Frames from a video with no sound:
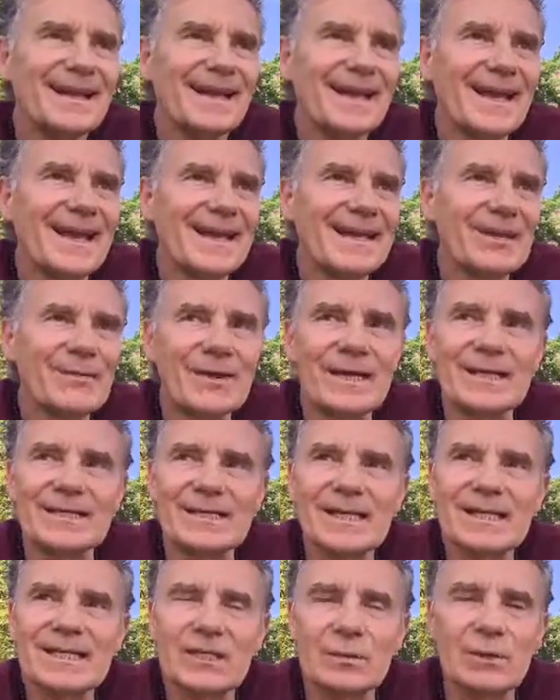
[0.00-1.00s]

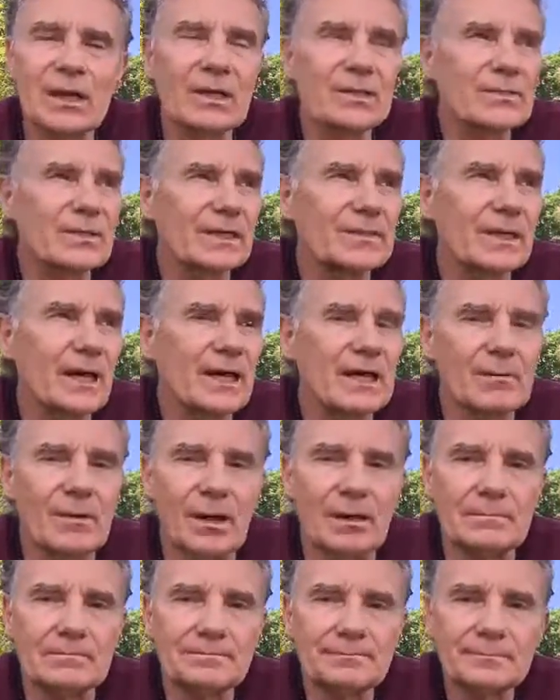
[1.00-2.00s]
Anyways, let's see, what else are they talking
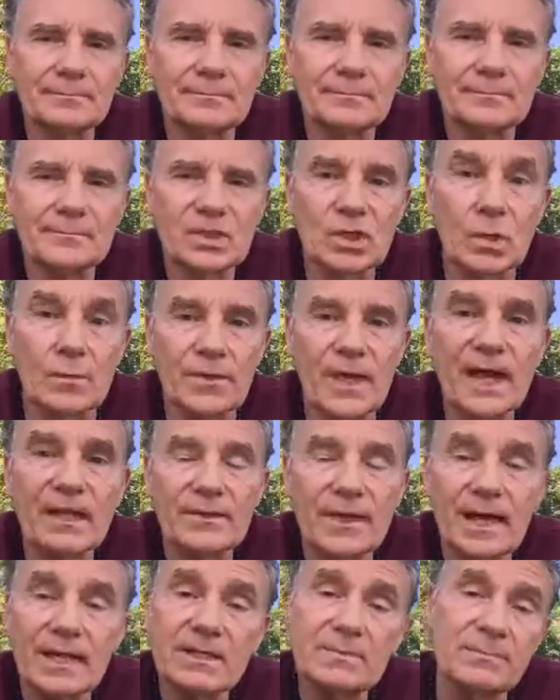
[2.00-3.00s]
about? So
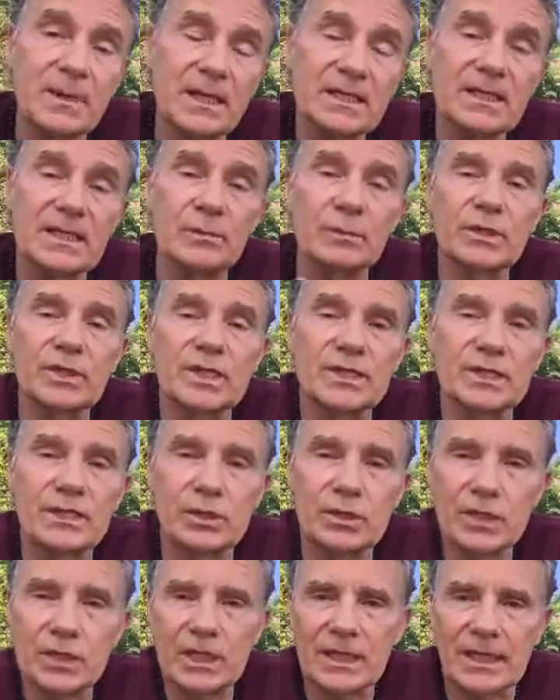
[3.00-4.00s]
that's basically what the
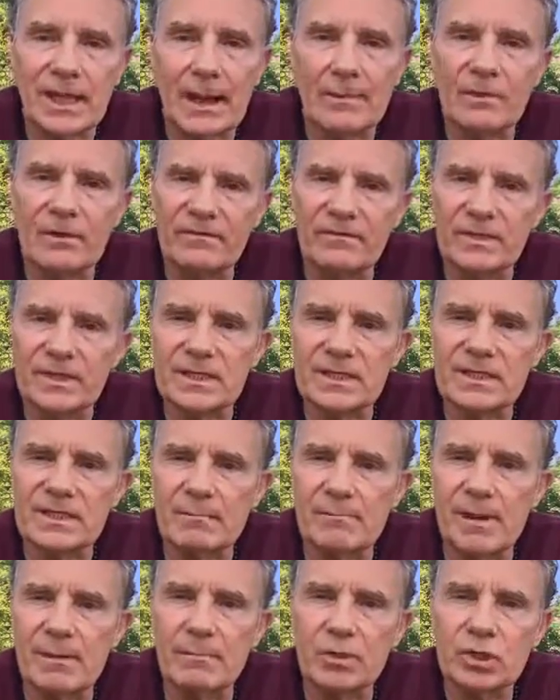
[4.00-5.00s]
Synergy Collaborative is. It's
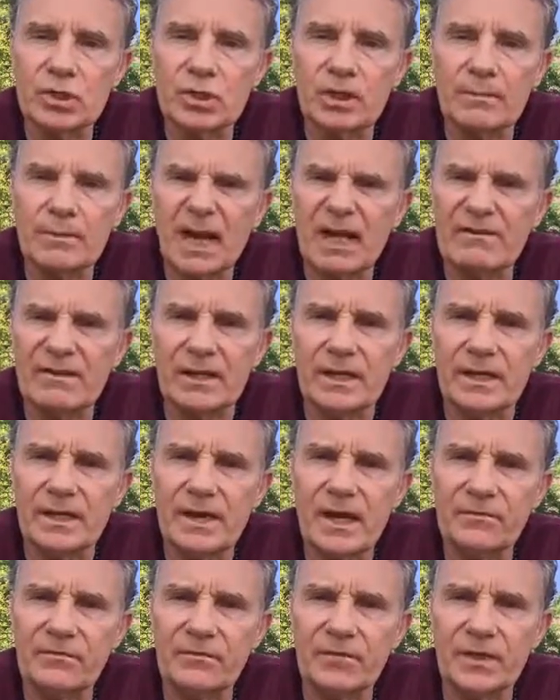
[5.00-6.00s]
a membership, kind of a
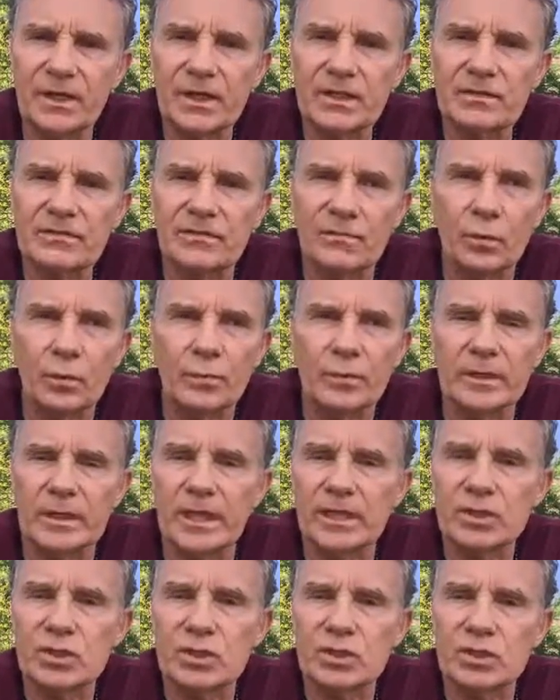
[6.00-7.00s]
Netflix for
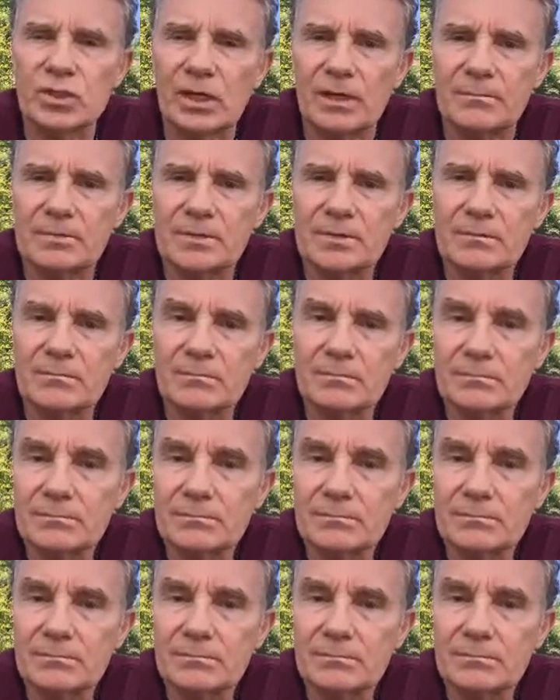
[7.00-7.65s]
relationships,